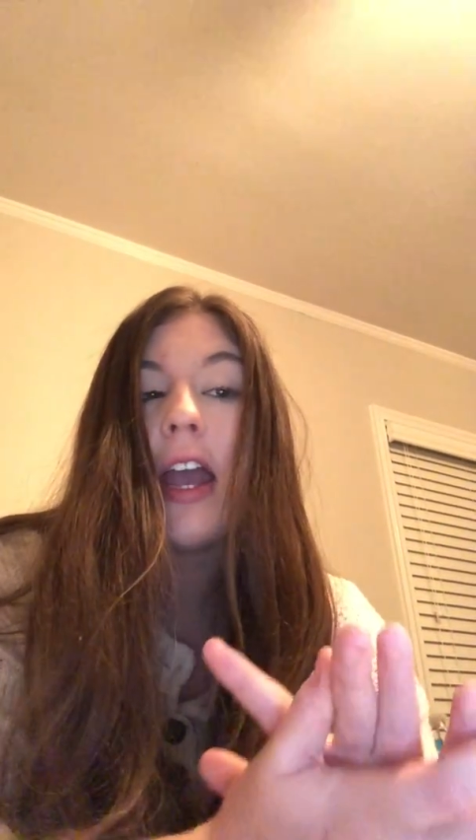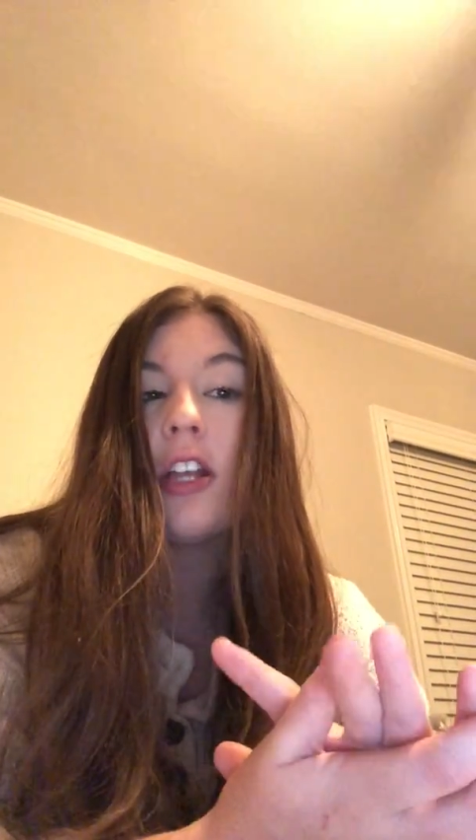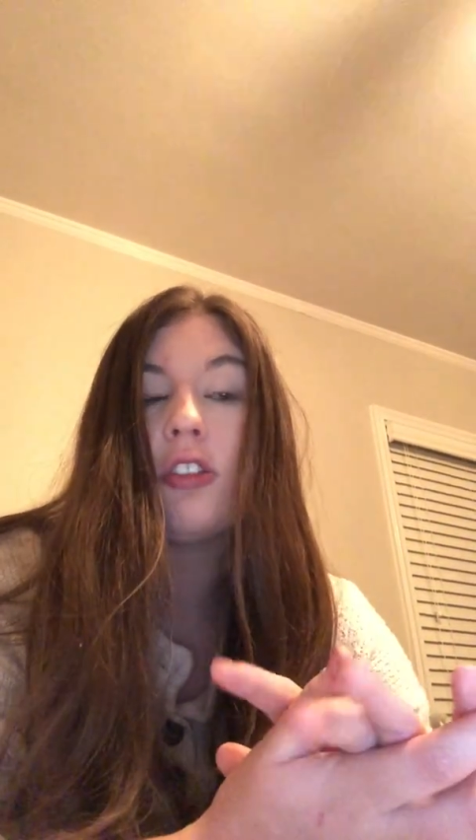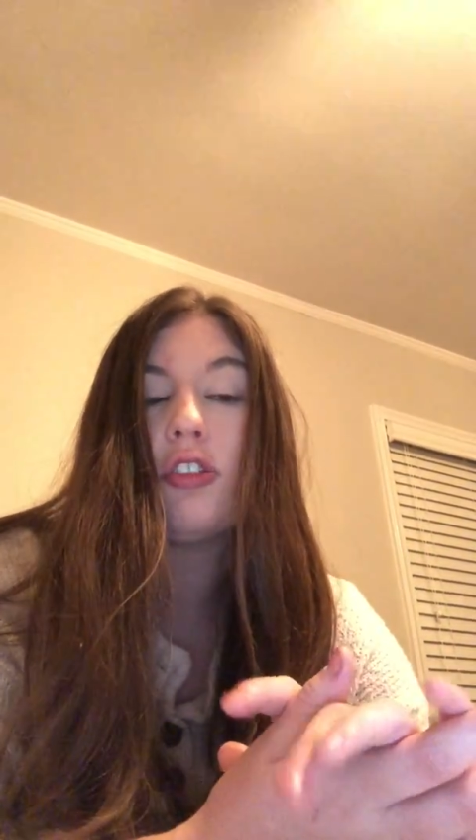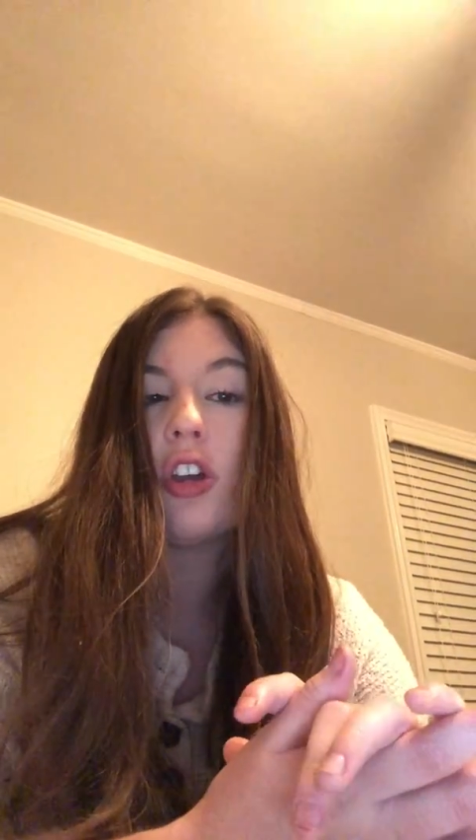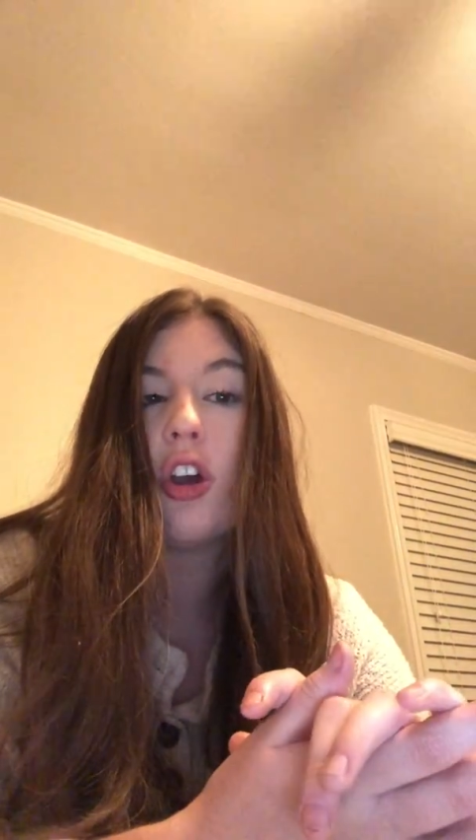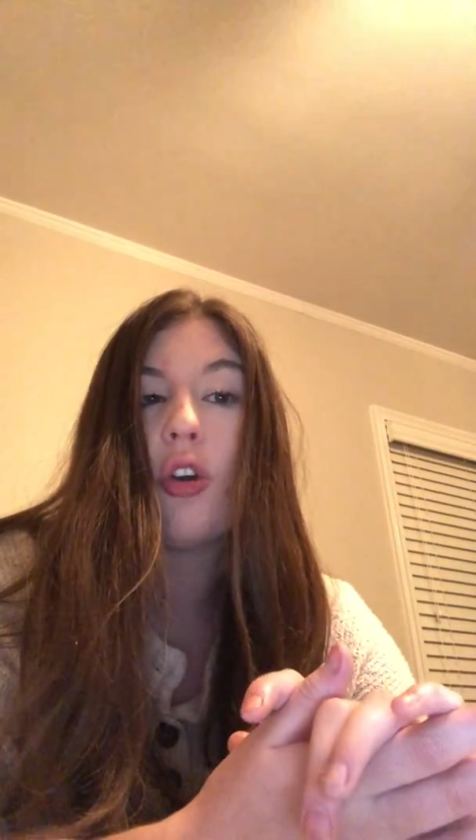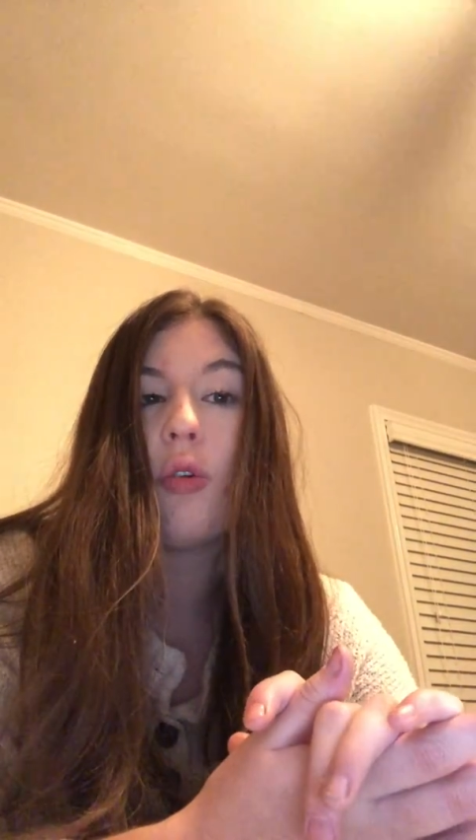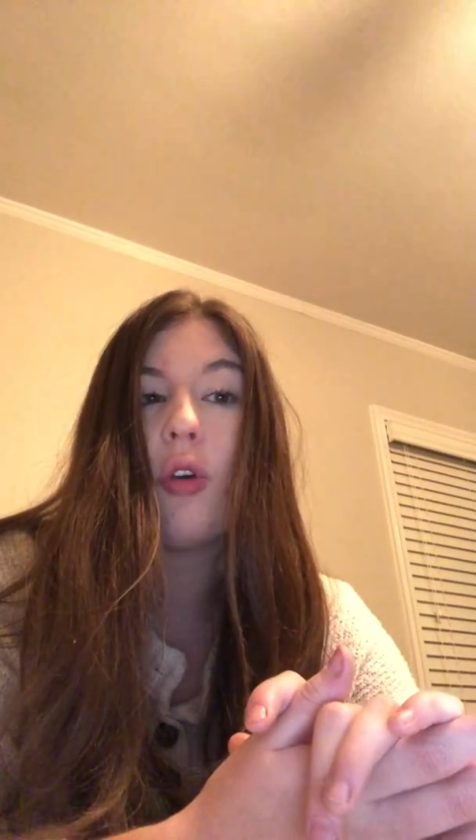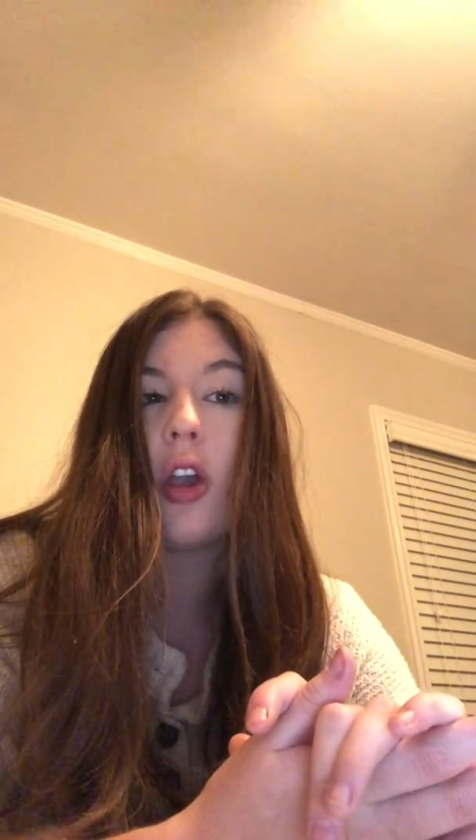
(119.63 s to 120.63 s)
and so
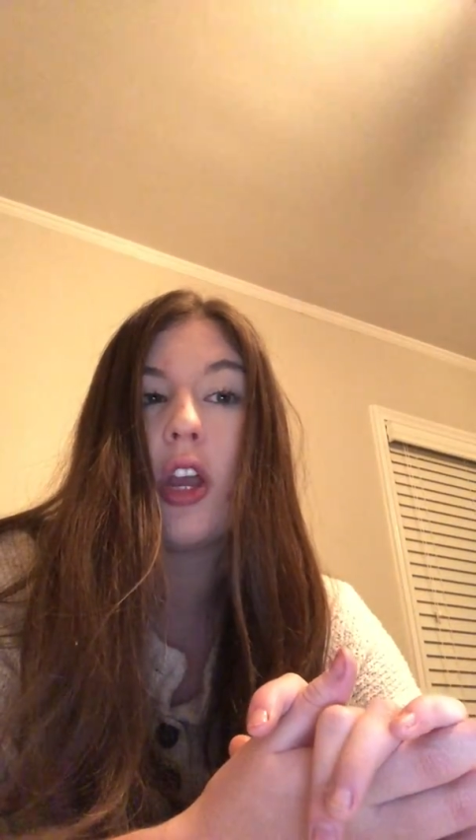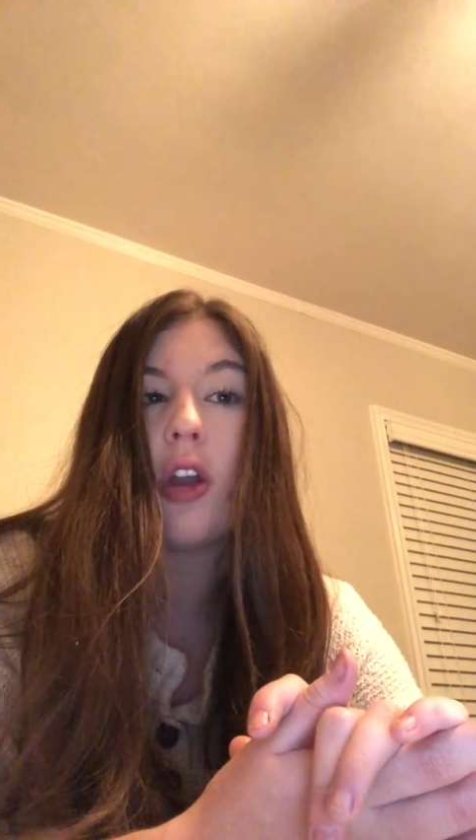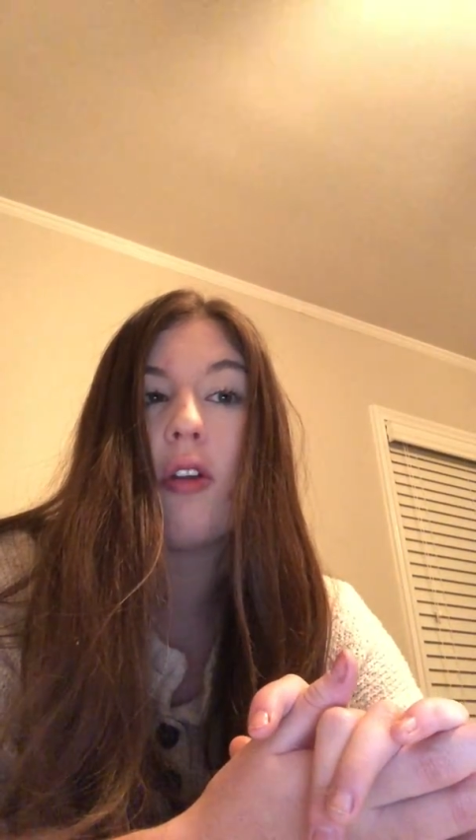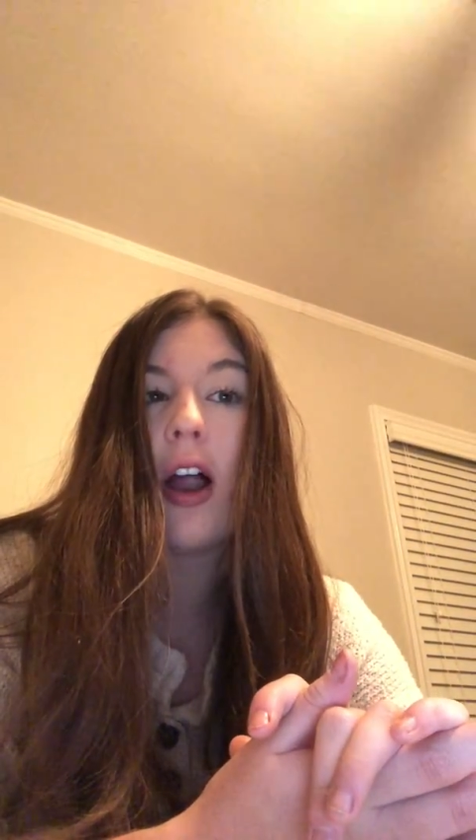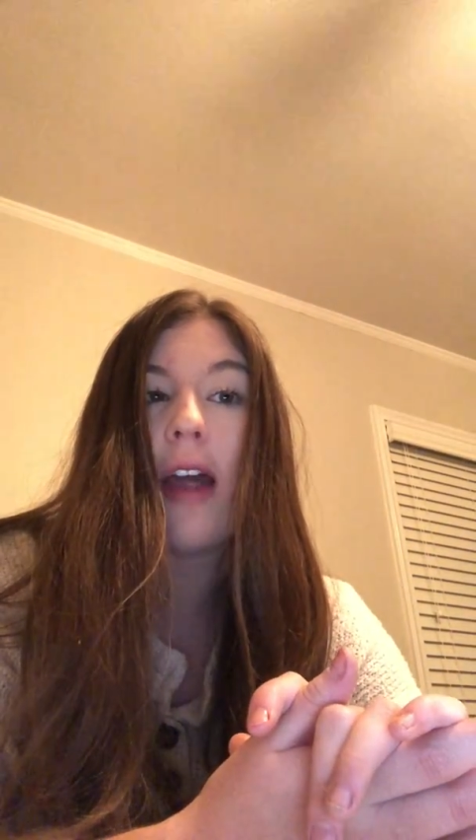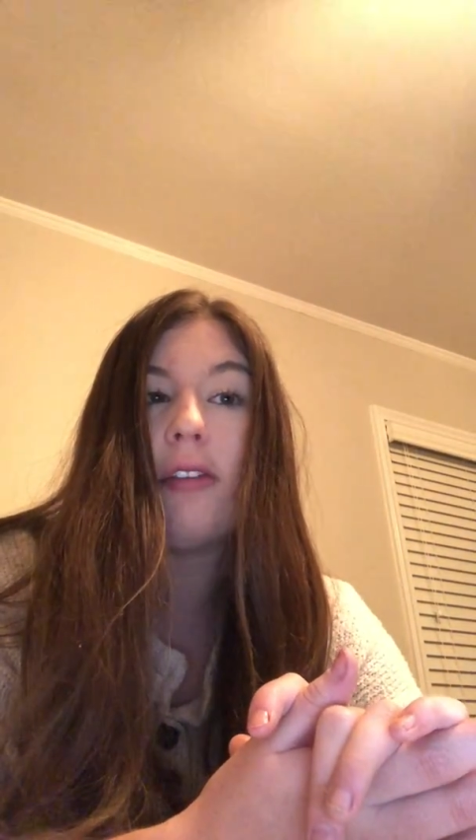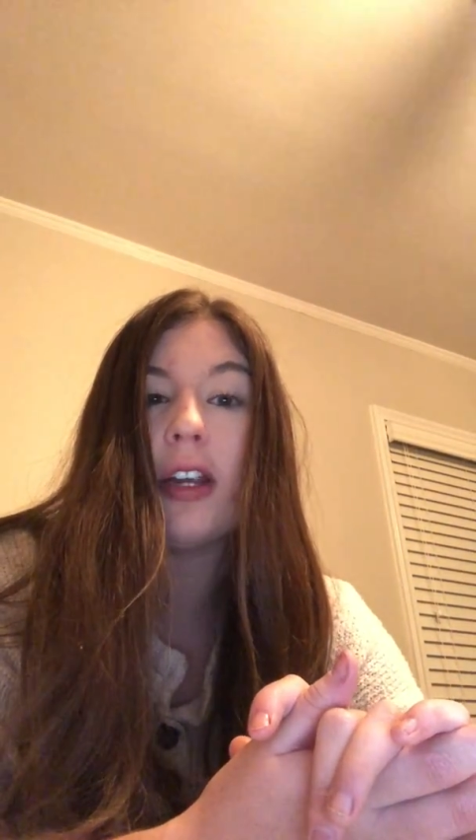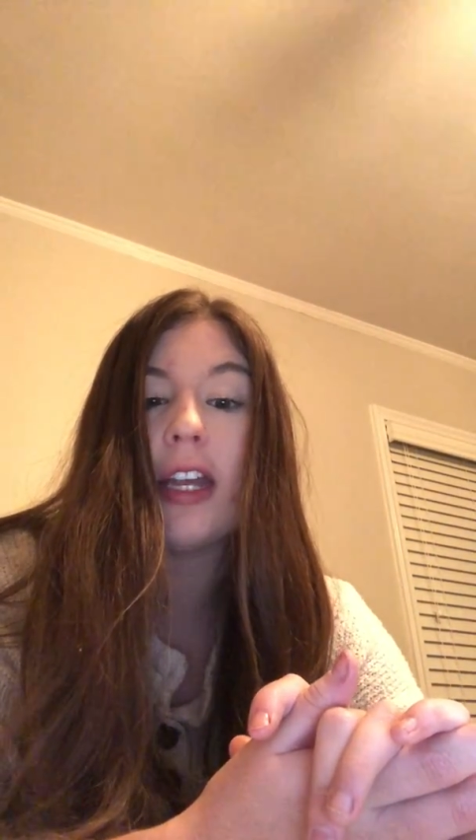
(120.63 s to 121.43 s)
not every